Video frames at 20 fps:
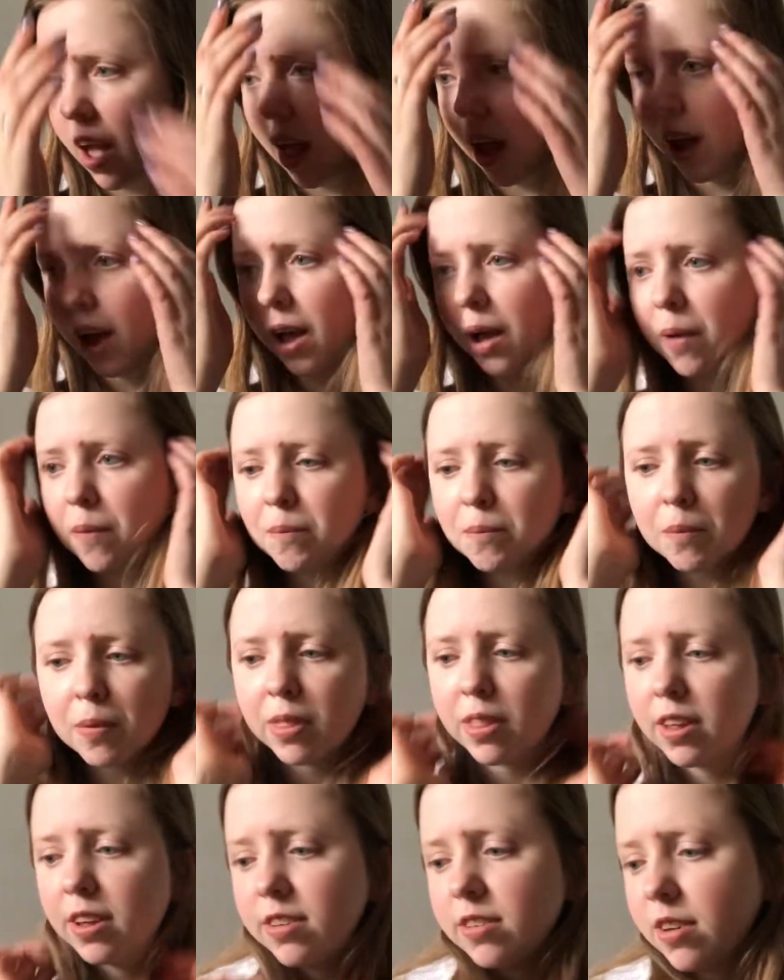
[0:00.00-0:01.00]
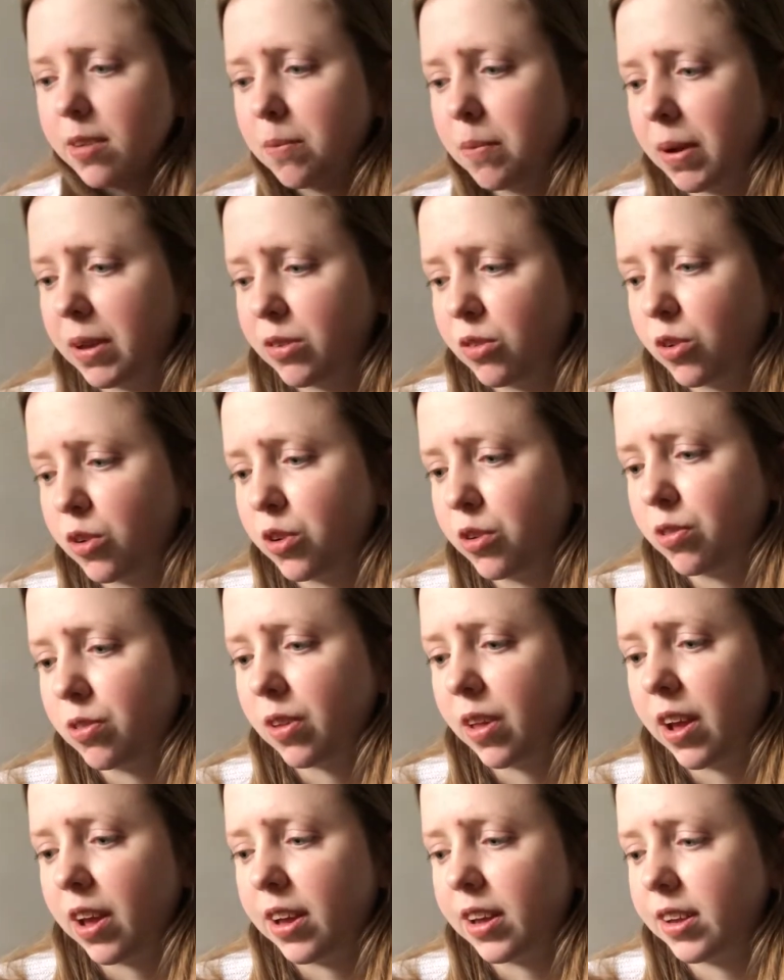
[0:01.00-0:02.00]
But these are my sort of
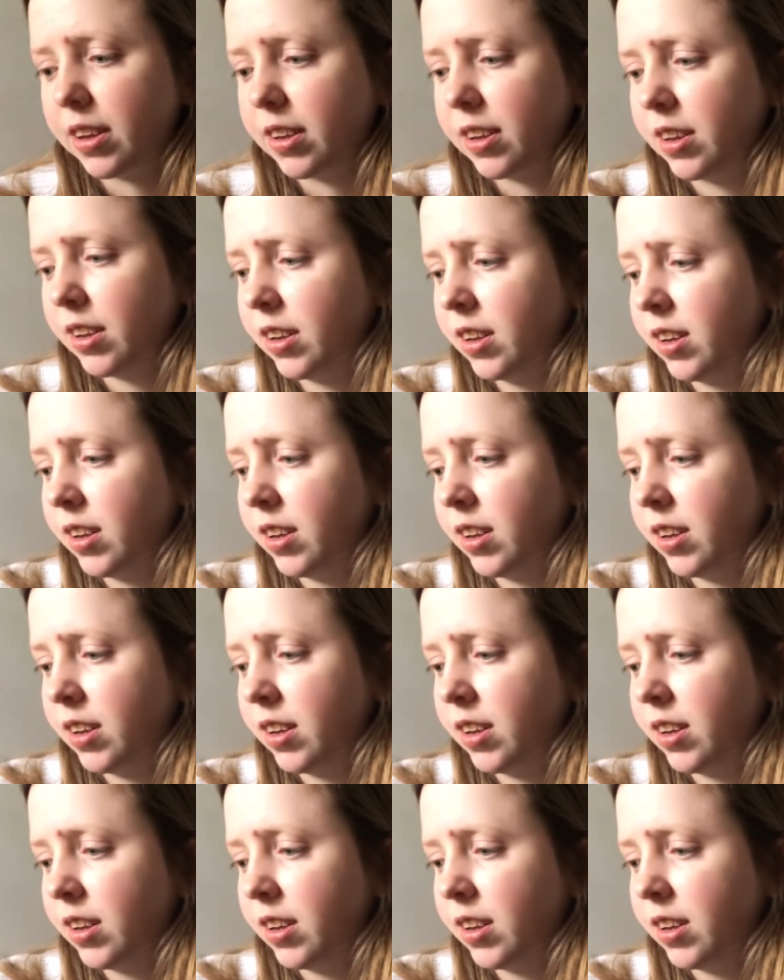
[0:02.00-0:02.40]
like,